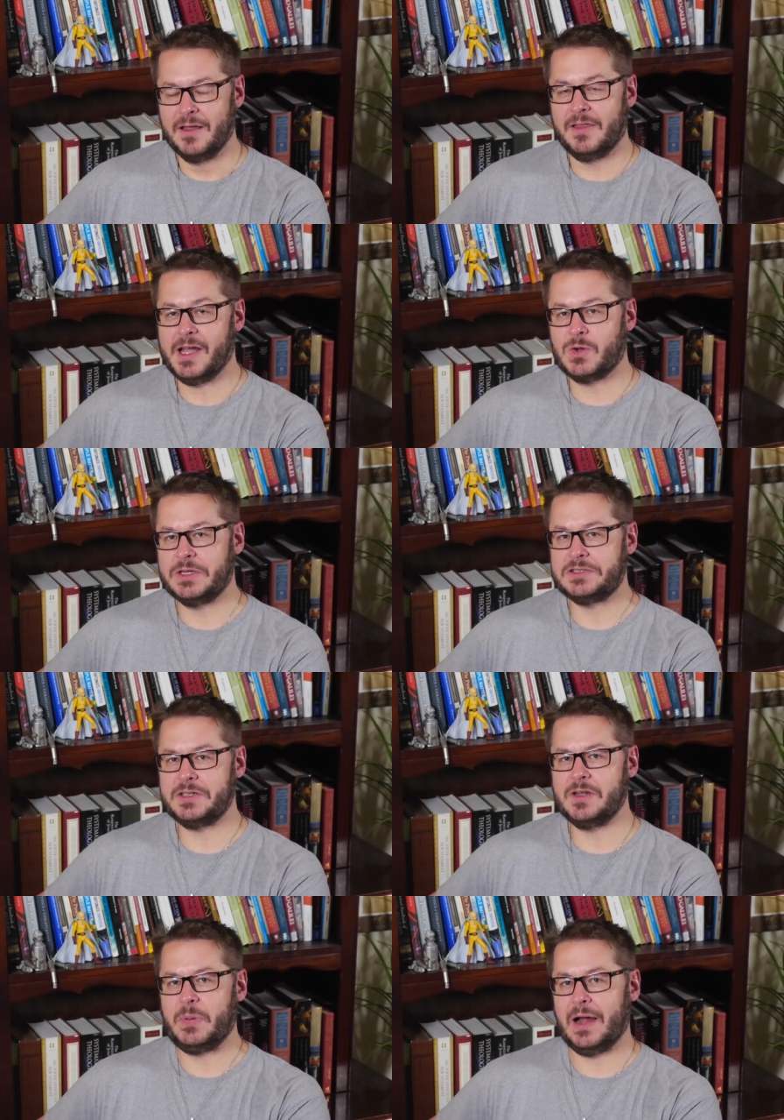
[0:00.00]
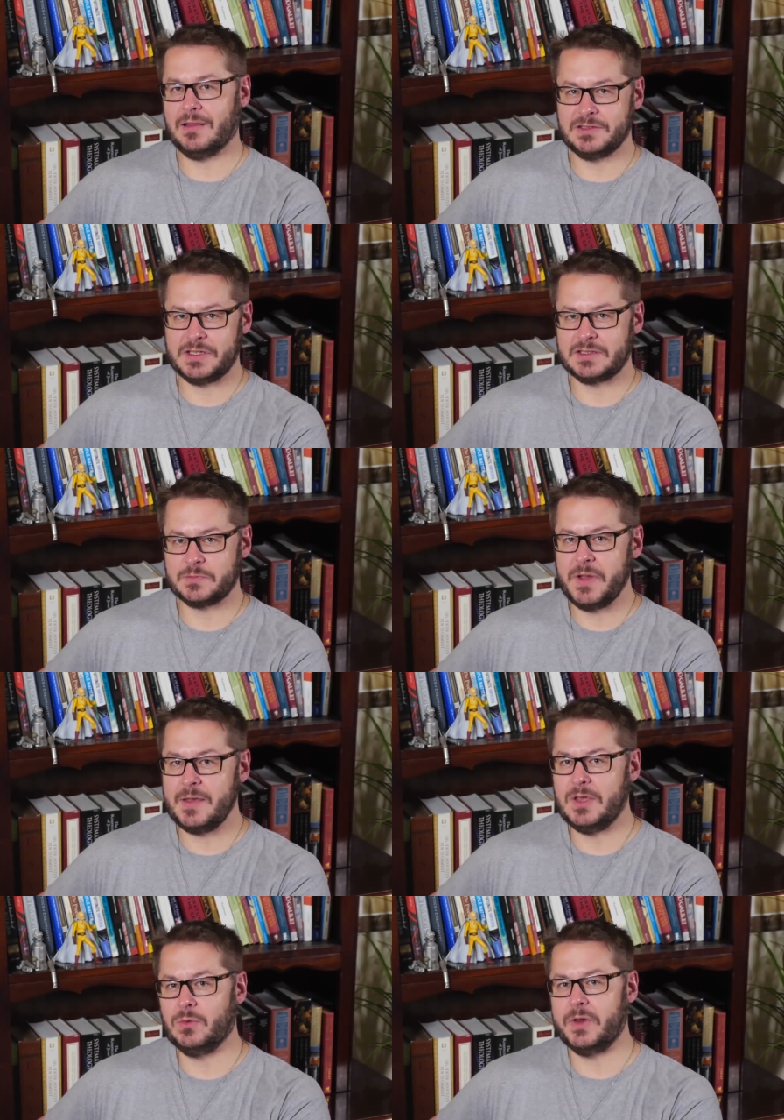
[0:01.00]
that Christian apologists may
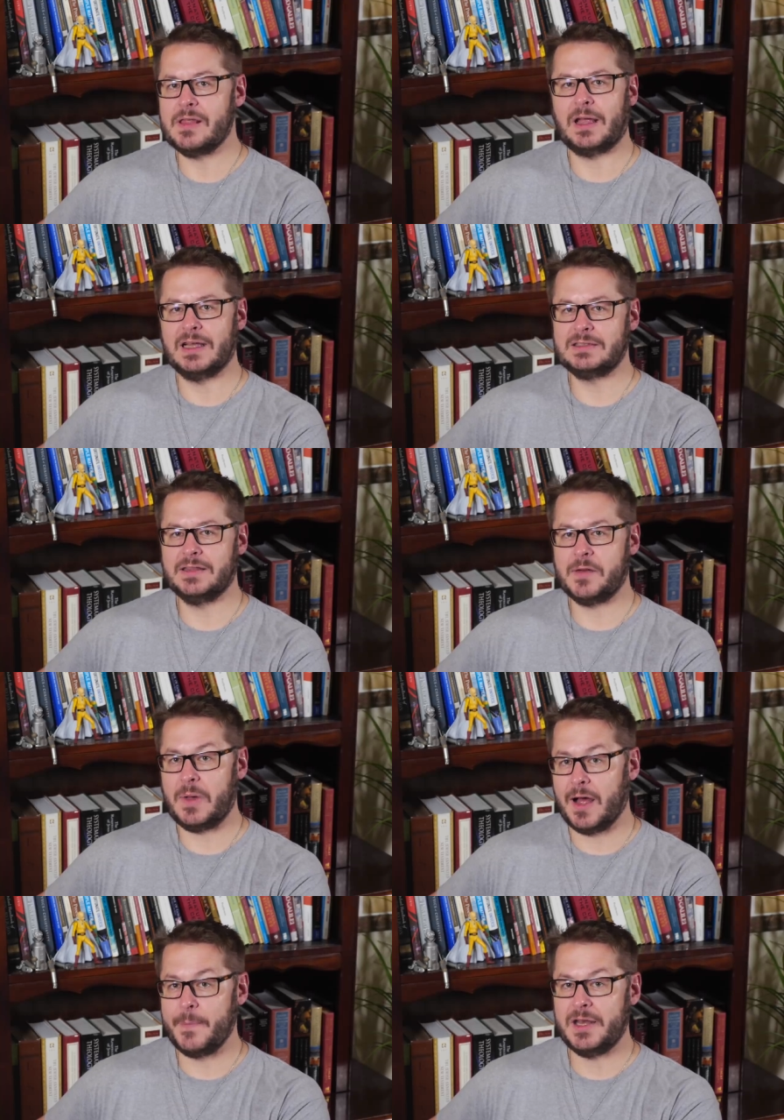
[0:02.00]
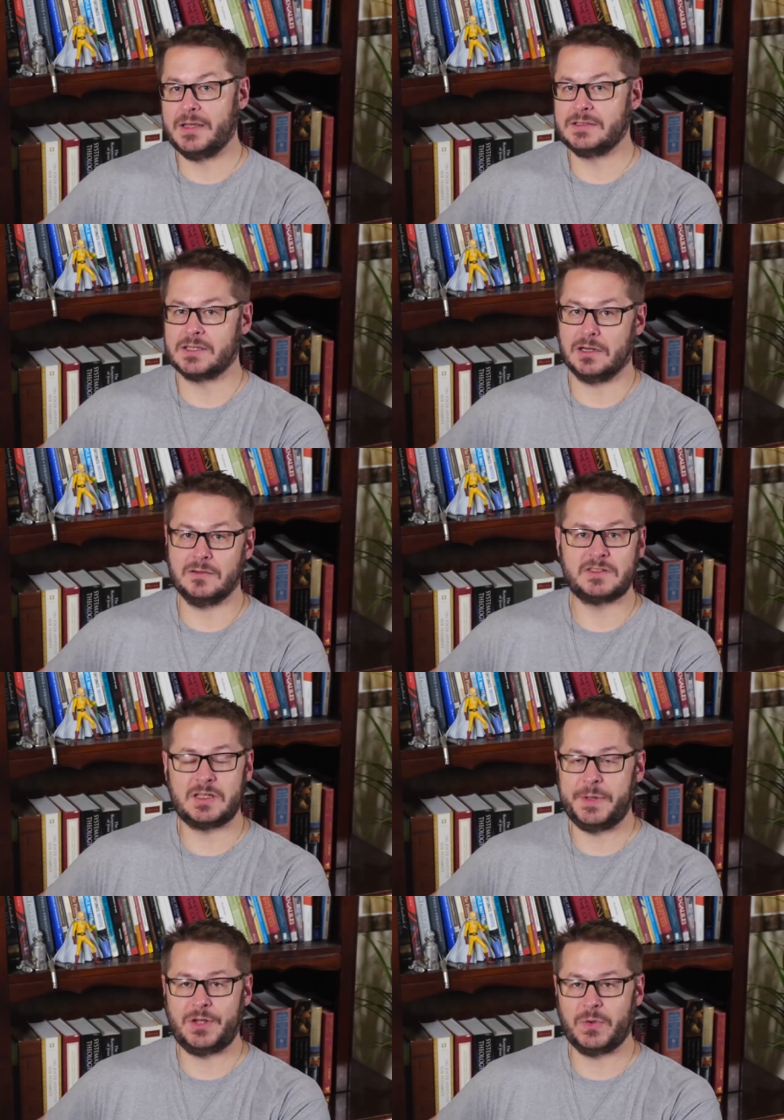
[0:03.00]
be realizing that Muhammad deserves
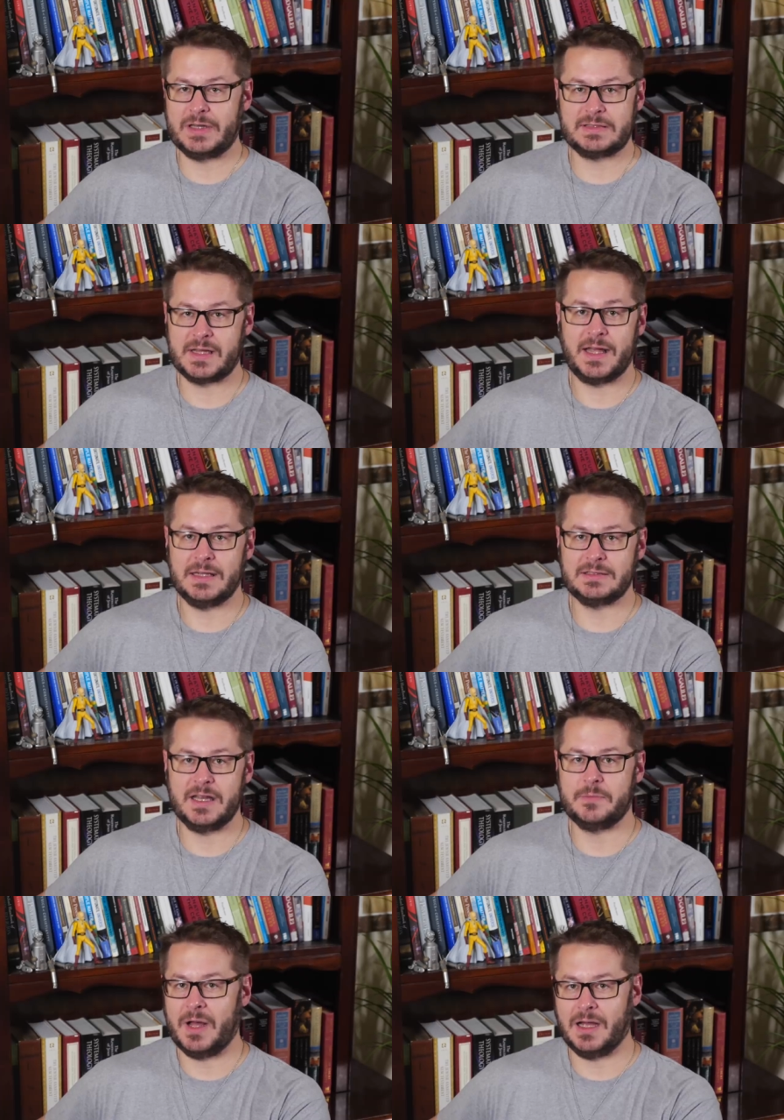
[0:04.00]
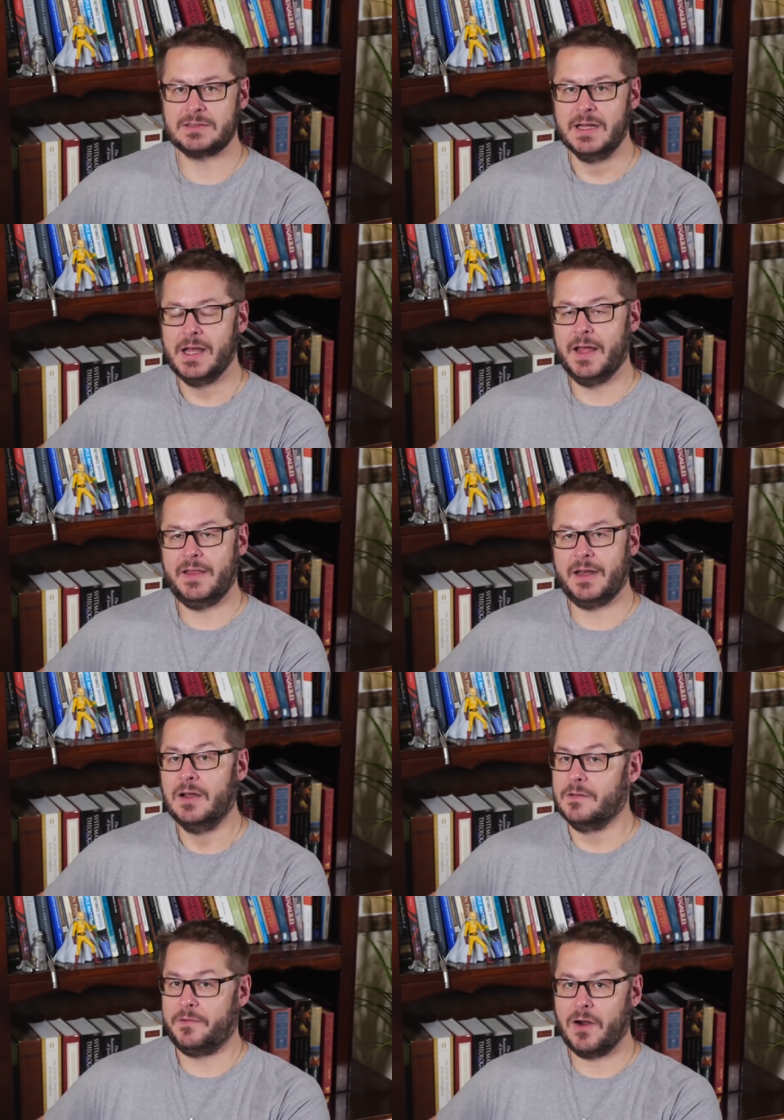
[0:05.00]
to be criticized and mocked, and that
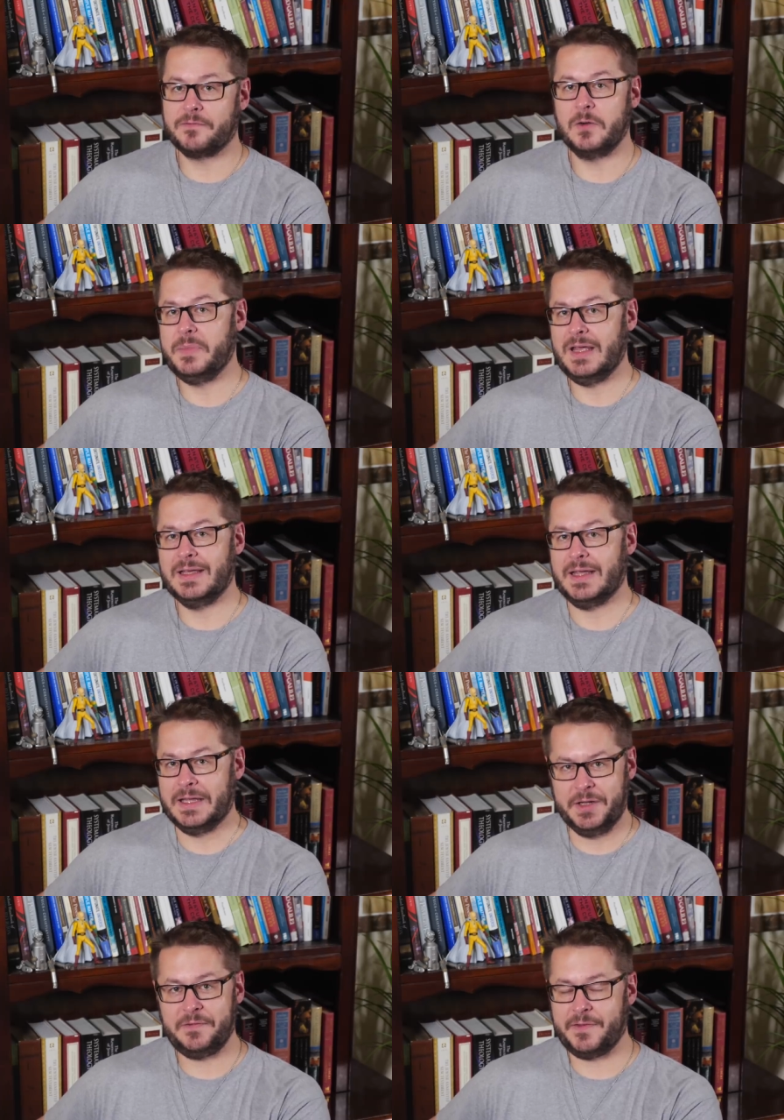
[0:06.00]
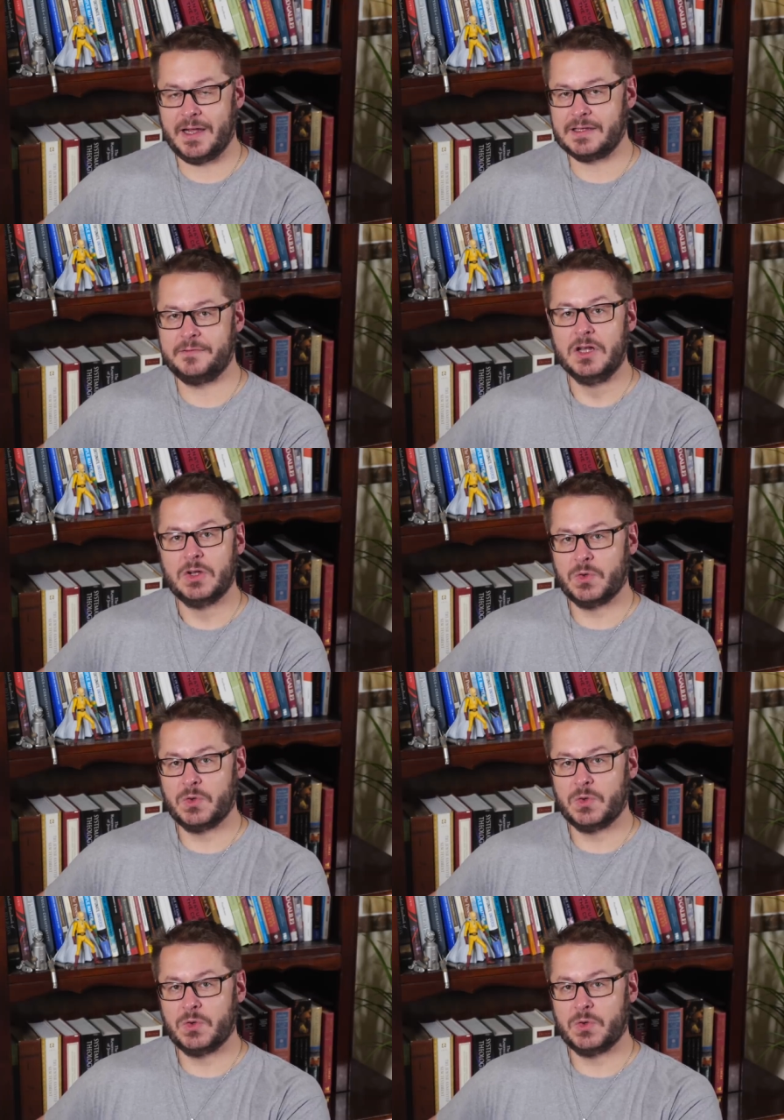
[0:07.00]
far from being ineffective,